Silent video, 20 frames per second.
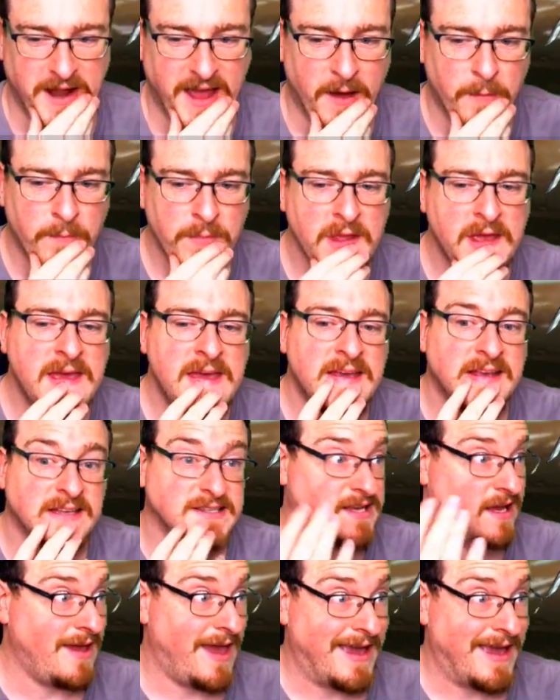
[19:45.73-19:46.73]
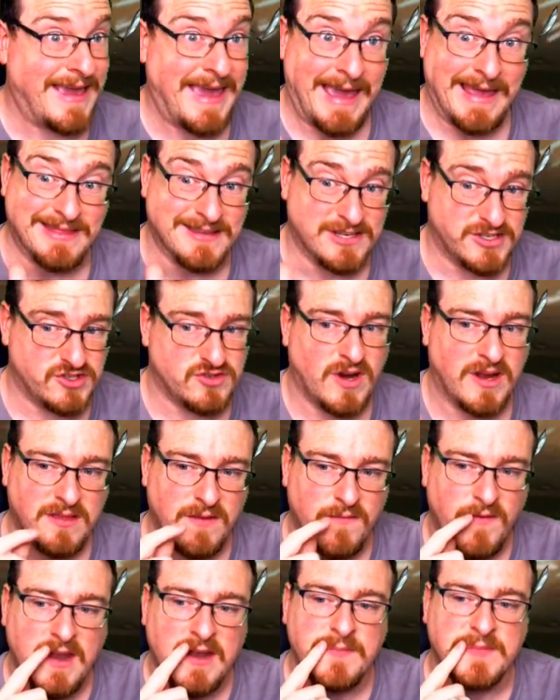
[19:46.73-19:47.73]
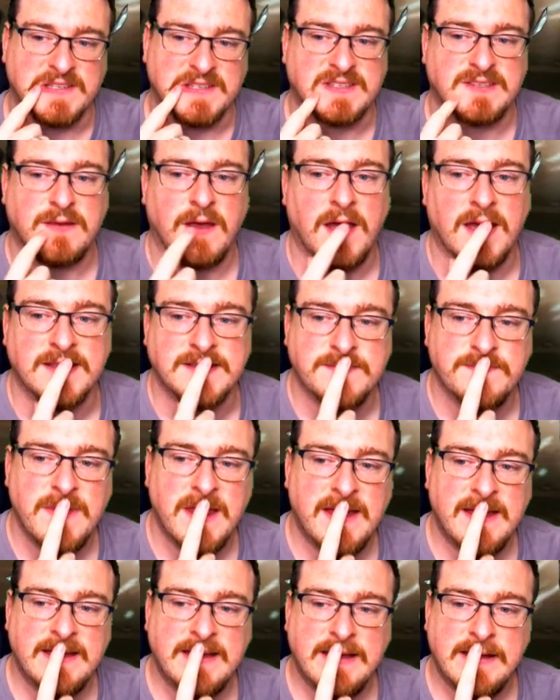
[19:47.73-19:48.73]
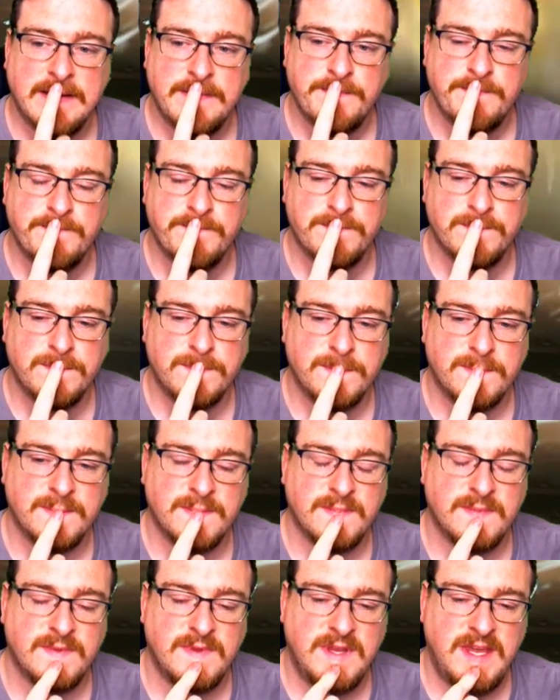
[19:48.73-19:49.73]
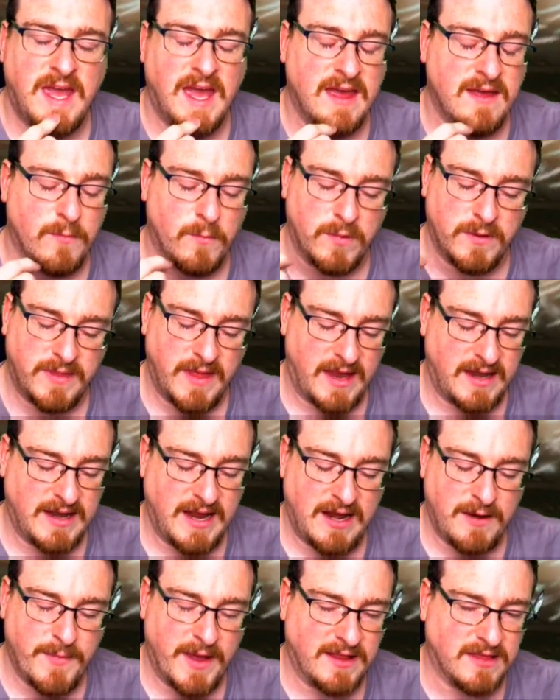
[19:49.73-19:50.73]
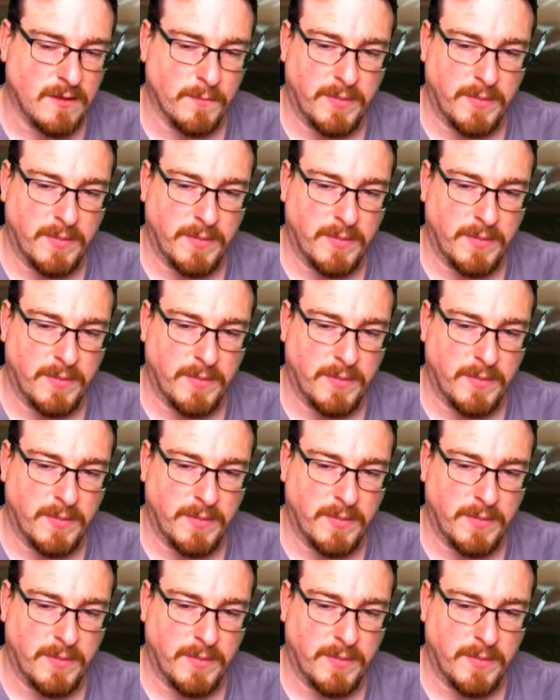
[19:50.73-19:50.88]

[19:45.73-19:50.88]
now. See, again, the strength of Animus, guys. Yeah, they need to make the